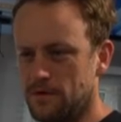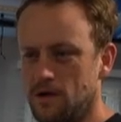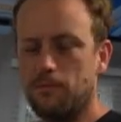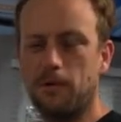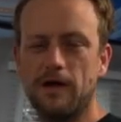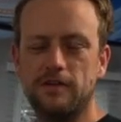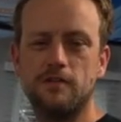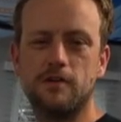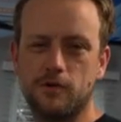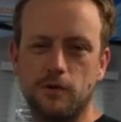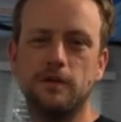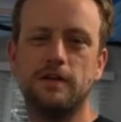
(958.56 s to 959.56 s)
Yeah. Probably do the
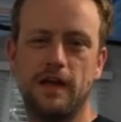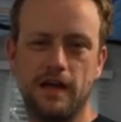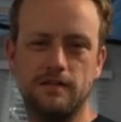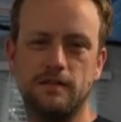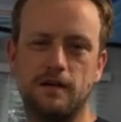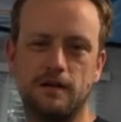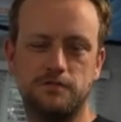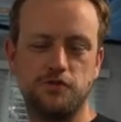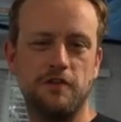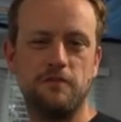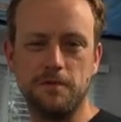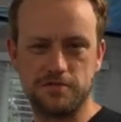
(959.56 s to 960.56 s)
coolant and the
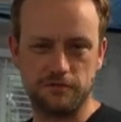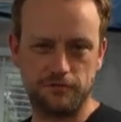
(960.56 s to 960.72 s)
transmission